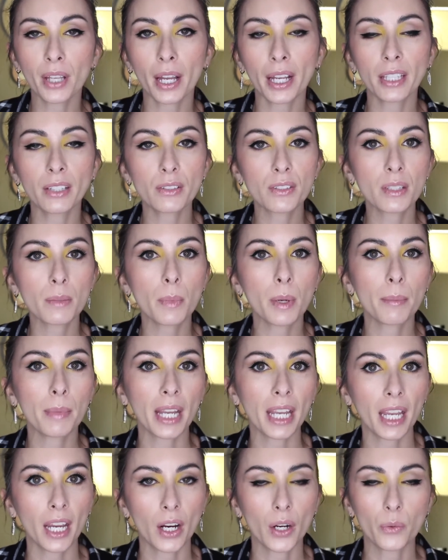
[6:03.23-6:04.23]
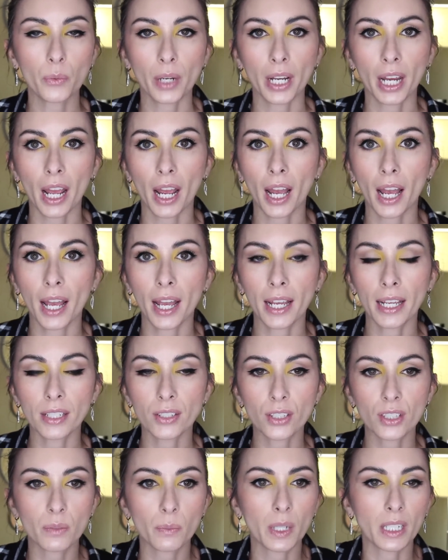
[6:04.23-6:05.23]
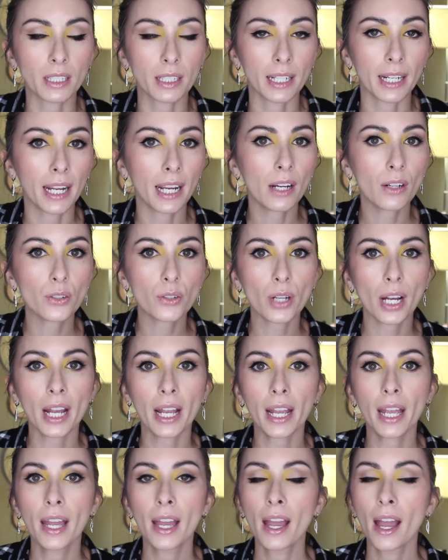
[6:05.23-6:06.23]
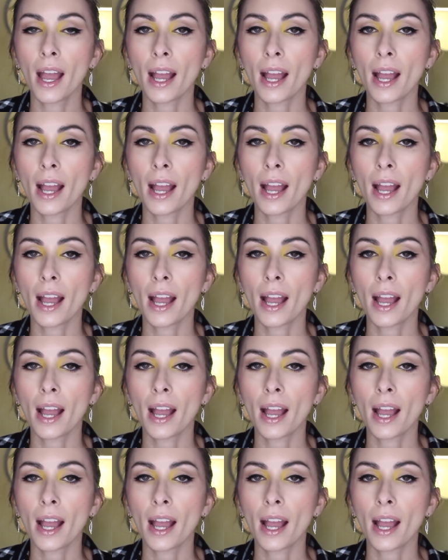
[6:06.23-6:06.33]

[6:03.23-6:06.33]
I use them on my hair when I just want to let it air dry.